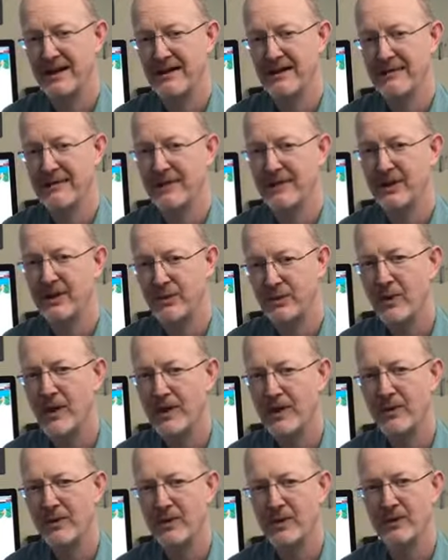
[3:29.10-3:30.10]
you'll want
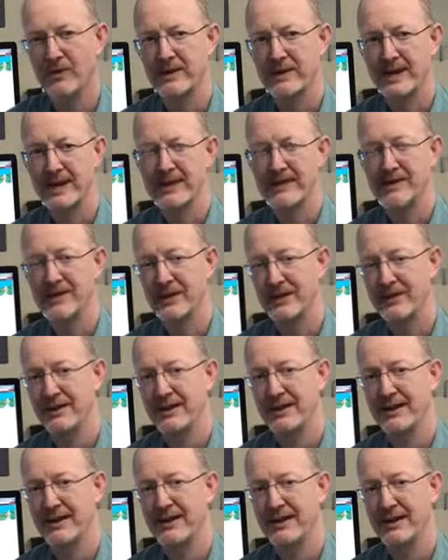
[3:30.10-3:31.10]
to work with that
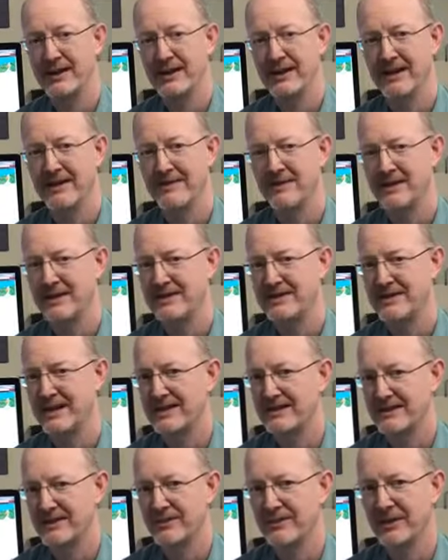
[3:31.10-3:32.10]
charity because
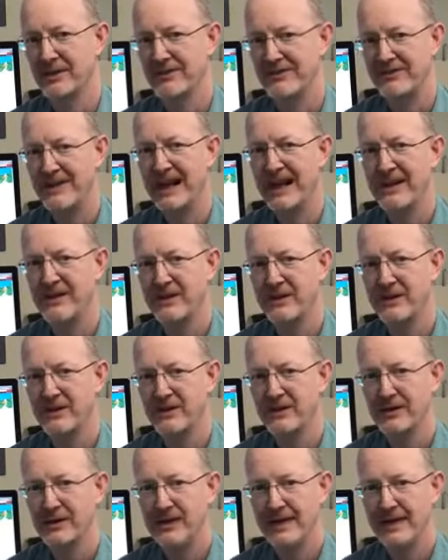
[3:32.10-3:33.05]
that's a real value,